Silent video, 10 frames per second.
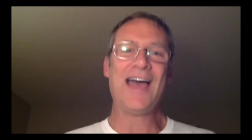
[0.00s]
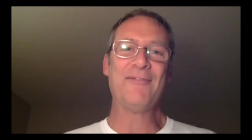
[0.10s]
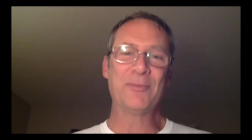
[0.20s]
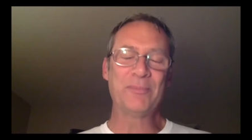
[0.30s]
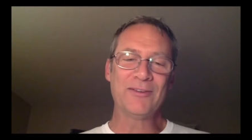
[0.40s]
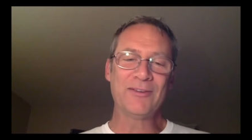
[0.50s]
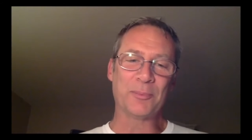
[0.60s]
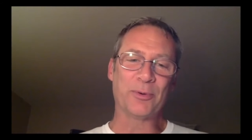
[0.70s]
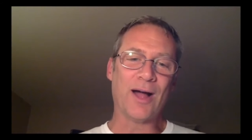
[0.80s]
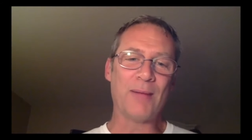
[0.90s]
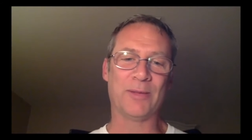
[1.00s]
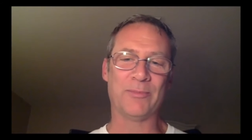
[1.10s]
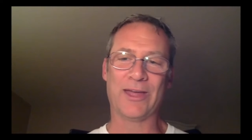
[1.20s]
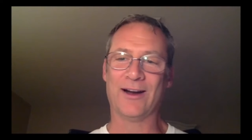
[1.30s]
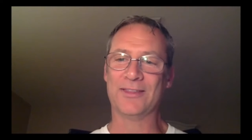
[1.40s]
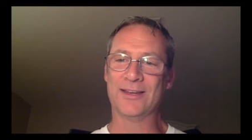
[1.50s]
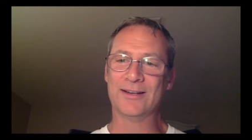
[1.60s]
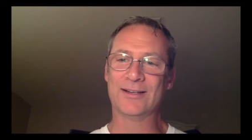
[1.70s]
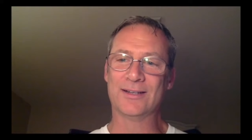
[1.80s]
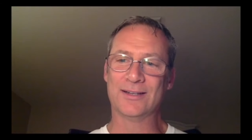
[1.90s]
have a bit of a problem there in that
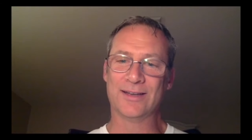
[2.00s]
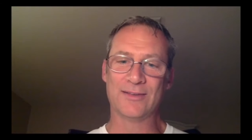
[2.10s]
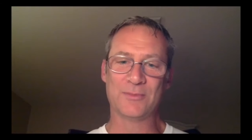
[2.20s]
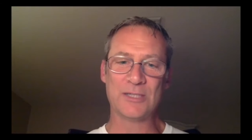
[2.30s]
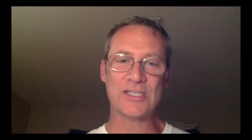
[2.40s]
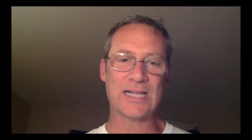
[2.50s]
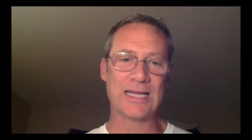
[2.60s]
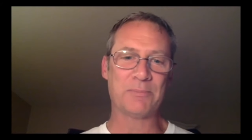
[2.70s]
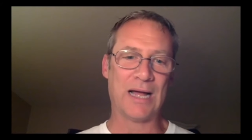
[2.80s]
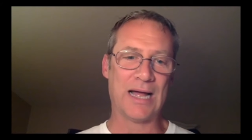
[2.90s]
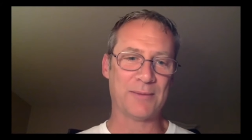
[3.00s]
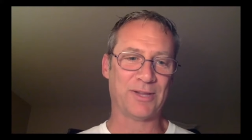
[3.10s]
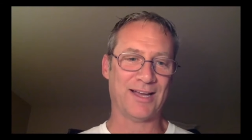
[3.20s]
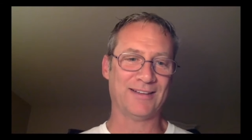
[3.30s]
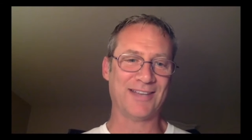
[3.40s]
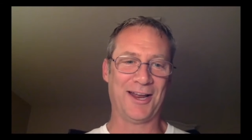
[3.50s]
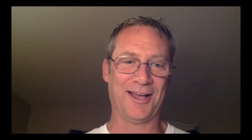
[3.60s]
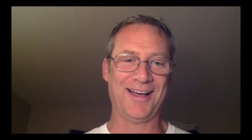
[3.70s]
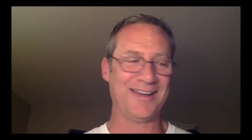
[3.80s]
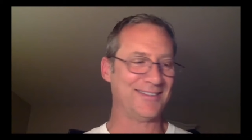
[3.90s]
as much as I like buying plants,
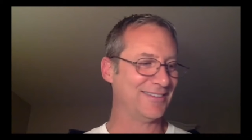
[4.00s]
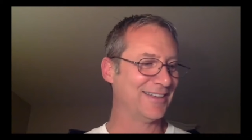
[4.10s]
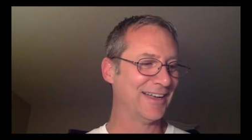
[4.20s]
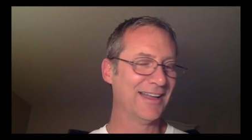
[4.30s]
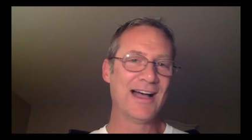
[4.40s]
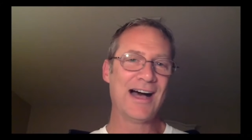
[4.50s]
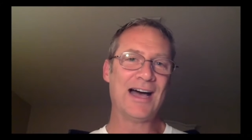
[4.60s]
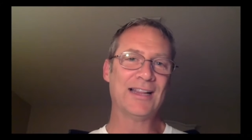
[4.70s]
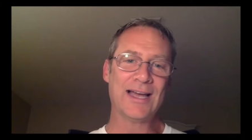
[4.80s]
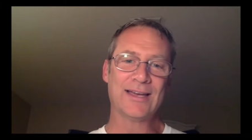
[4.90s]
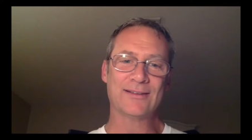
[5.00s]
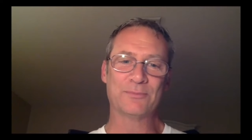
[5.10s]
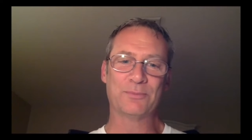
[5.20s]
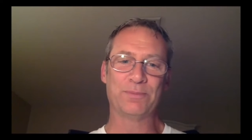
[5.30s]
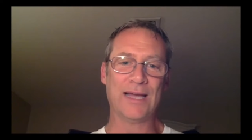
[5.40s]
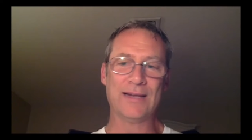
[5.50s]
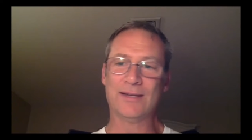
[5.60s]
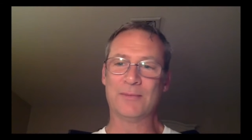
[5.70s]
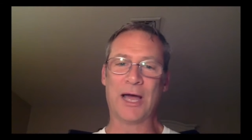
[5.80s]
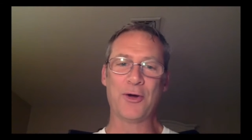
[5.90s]
I, I like
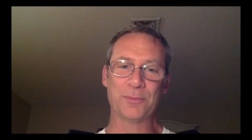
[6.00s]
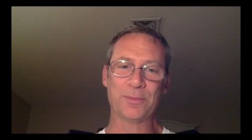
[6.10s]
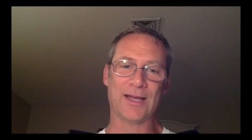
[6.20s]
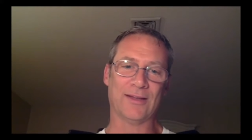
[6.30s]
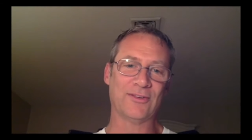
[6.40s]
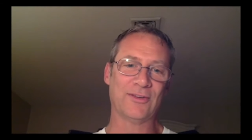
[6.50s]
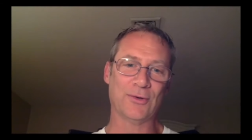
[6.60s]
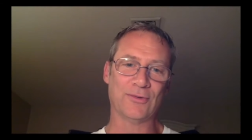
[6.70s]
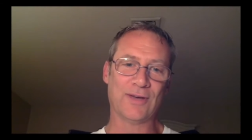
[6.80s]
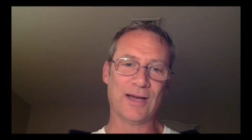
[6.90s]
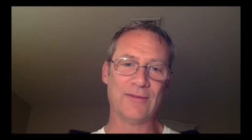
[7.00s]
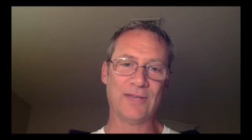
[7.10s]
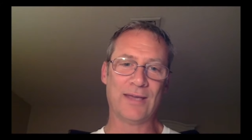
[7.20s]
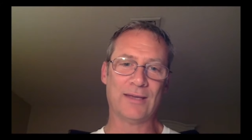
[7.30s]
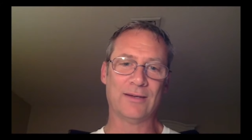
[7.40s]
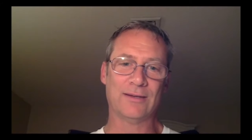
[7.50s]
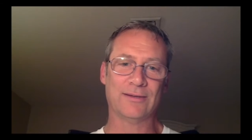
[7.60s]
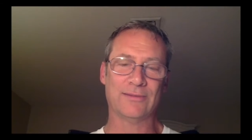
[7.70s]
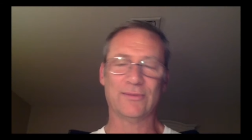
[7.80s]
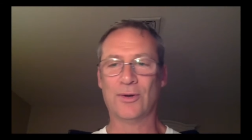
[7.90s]
planting my own plants too. So I had
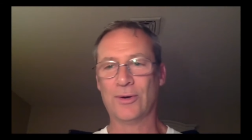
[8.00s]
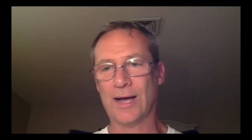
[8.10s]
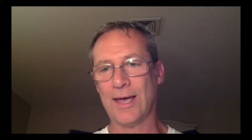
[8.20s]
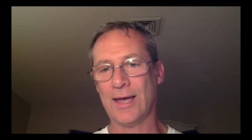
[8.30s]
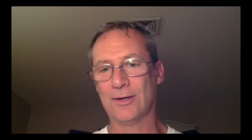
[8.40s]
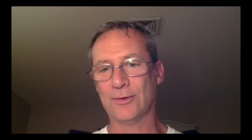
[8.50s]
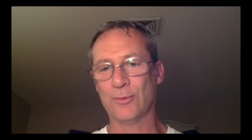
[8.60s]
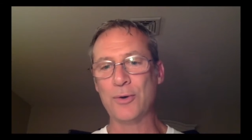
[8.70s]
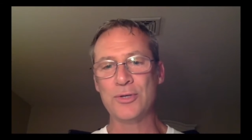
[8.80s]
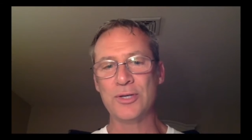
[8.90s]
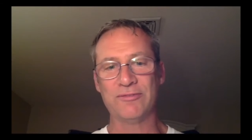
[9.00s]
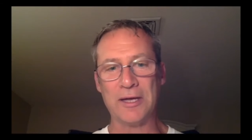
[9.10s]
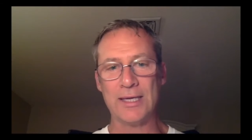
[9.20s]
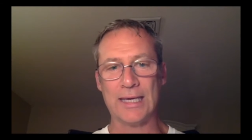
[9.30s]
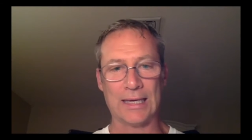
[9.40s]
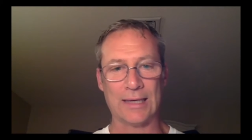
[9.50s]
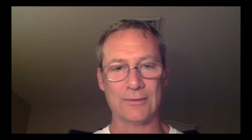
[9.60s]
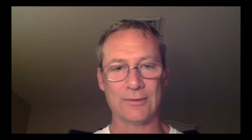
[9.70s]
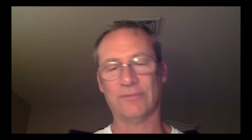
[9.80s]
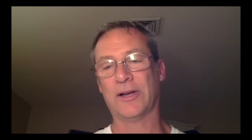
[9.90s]
Aronia Viking
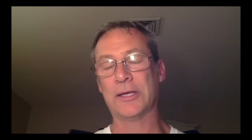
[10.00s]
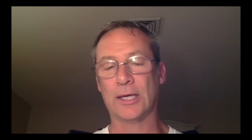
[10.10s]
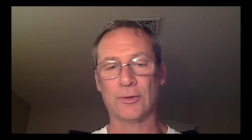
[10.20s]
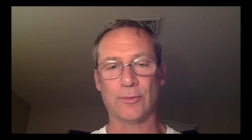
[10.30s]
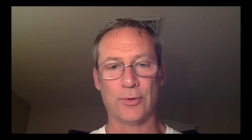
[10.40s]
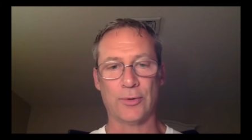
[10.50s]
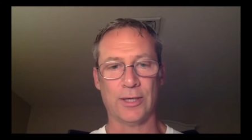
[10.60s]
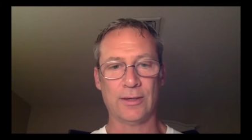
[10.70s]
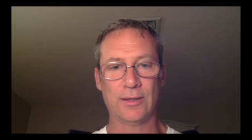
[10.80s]
or Viking Aronia.